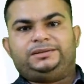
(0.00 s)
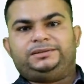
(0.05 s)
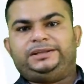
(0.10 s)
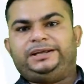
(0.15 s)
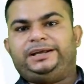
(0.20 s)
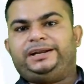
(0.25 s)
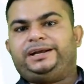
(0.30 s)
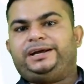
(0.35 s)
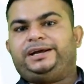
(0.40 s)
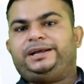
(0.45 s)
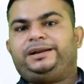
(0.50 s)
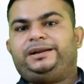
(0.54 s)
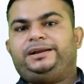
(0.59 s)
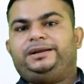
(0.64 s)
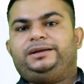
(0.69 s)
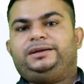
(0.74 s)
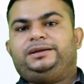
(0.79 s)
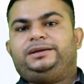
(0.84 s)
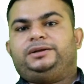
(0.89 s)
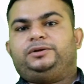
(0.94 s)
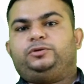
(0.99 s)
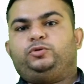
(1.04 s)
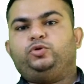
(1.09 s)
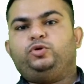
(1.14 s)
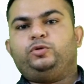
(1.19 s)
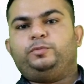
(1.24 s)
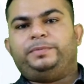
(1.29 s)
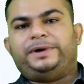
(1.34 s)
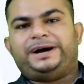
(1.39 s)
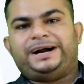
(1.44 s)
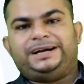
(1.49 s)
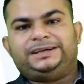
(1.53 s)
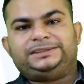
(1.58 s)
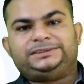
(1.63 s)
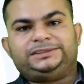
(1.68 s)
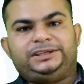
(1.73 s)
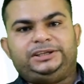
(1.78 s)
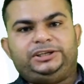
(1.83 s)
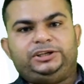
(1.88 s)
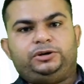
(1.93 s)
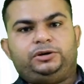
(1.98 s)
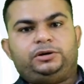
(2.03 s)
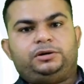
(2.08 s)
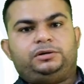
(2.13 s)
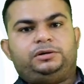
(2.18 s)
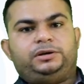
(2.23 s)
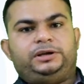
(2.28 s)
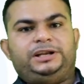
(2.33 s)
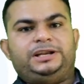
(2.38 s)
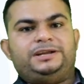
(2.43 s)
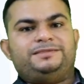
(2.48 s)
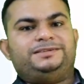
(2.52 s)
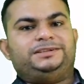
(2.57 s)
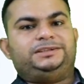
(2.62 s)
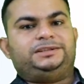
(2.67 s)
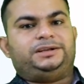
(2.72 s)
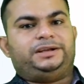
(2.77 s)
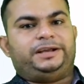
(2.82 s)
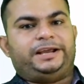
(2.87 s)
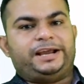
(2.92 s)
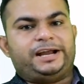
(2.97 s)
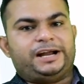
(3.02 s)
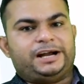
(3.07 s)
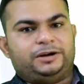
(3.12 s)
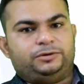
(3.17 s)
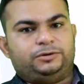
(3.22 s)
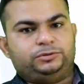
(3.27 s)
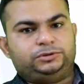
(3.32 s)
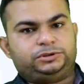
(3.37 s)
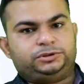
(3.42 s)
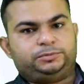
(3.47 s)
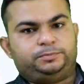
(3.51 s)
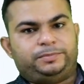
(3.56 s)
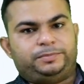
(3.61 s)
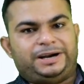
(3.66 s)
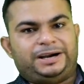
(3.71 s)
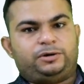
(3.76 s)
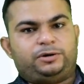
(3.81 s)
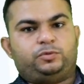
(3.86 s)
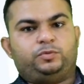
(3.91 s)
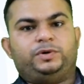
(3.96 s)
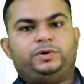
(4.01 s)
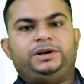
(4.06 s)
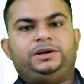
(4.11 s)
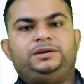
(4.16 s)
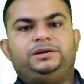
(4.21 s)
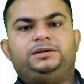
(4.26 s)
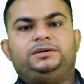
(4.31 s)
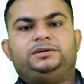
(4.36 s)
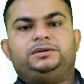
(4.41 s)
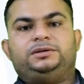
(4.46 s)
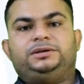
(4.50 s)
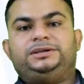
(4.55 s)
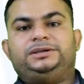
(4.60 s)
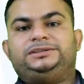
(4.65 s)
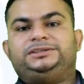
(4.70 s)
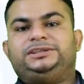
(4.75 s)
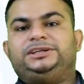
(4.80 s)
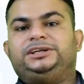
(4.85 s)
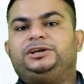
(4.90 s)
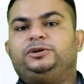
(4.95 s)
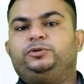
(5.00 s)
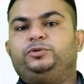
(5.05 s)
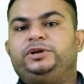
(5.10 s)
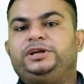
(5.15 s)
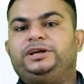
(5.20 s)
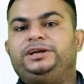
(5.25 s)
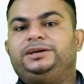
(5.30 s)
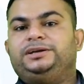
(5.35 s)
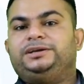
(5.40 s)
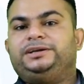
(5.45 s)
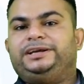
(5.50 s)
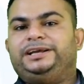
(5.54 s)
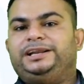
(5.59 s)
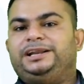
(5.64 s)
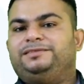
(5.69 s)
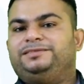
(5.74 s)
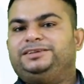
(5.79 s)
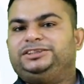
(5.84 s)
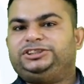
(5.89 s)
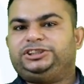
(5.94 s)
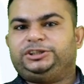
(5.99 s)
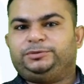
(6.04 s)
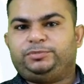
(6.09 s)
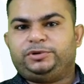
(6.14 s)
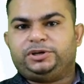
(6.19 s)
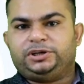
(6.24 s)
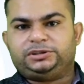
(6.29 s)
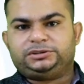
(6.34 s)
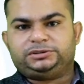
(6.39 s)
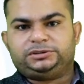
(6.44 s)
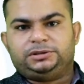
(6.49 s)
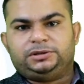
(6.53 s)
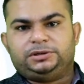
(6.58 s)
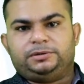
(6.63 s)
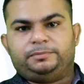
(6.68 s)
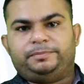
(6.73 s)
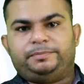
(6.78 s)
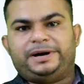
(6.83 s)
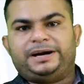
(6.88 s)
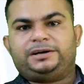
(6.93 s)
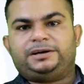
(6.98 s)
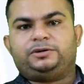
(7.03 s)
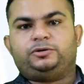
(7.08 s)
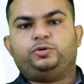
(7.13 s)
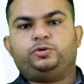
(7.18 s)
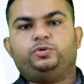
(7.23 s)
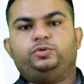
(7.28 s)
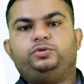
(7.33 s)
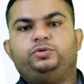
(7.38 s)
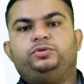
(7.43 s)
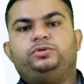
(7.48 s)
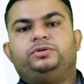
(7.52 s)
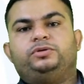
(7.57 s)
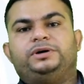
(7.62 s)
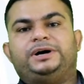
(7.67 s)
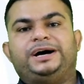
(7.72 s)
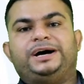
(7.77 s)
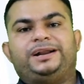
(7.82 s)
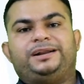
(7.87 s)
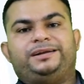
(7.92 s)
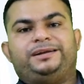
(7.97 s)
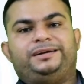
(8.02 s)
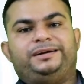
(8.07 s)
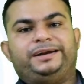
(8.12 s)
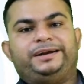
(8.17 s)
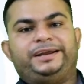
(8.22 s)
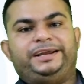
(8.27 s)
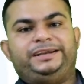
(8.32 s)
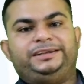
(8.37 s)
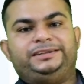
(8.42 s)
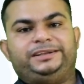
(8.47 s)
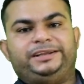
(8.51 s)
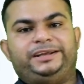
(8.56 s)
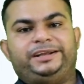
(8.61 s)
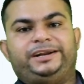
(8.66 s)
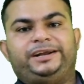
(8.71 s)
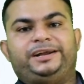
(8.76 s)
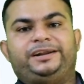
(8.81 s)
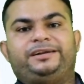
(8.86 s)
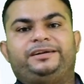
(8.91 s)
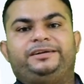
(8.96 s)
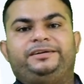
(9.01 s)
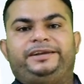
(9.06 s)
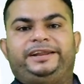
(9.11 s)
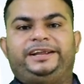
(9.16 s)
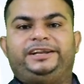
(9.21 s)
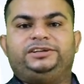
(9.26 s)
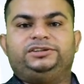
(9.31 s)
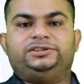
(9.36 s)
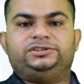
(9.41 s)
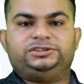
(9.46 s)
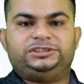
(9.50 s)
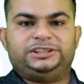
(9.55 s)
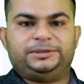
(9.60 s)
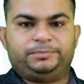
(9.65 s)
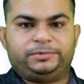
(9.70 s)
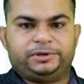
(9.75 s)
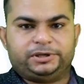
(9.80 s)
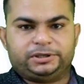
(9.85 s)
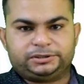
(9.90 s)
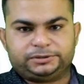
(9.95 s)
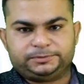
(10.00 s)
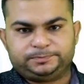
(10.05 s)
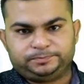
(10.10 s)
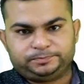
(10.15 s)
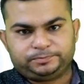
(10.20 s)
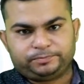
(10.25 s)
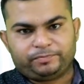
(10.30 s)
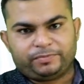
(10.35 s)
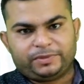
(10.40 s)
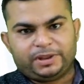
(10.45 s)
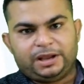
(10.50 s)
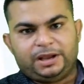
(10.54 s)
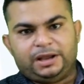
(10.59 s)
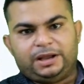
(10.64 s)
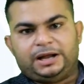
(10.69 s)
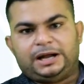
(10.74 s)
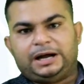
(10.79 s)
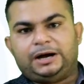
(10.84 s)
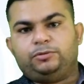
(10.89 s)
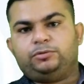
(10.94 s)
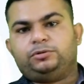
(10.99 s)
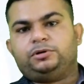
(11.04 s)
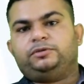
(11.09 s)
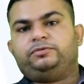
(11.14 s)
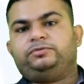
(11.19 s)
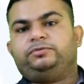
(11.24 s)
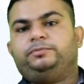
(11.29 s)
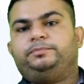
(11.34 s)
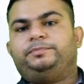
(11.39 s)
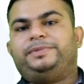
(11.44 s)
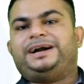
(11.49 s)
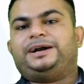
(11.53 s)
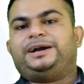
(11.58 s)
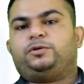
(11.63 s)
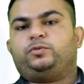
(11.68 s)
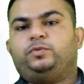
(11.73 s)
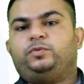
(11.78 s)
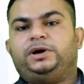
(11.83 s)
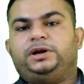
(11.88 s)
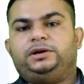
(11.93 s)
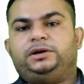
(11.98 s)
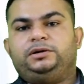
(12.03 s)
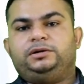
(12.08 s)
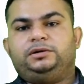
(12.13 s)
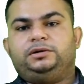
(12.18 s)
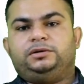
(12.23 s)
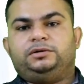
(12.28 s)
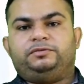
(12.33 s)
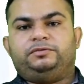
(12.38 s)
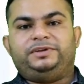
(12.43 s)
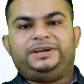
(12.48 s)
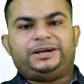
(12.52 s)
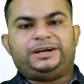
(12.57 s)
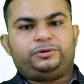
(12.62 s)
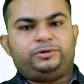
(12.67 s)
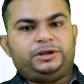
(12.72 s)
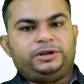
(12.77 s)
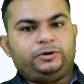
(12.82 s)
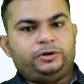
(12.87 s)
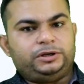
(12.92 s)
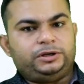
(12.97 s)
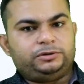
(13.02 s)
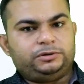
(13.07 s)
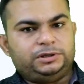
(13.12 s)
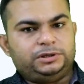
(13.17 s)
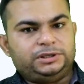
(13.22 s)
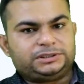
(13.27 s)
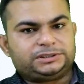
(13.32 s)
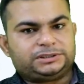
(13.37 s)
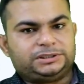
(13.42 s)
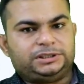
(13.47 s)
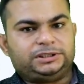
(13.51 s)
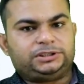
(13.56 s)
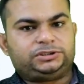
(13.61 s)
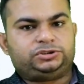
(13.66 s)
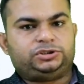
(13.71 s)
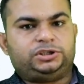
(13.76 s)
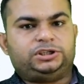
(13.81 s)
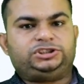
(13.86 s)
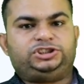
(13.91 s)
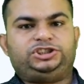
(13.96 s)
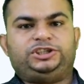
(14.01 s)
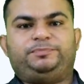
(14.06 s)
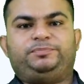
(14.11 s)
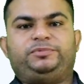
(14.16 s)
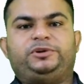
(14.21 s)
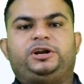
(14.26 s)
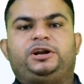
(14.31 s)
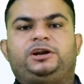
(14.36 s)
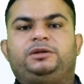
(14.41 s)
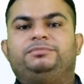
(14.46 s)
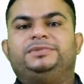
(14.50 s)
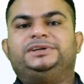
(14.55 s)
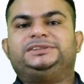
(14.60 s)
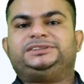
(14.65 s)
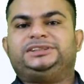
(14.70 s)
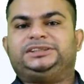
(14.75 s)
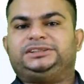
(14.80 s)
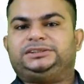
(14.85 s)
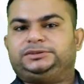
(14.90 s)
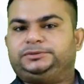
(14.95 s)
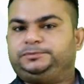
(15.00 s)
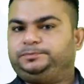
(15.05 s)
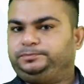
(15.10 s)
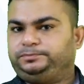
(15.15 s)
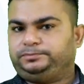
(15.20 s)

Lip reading: There are two parts in your 11th accounts. Part 1 is including 11 chapters. Part 2 are again there are 10 chapters. Out of part 1 we are today going to discuss a chapter number 6.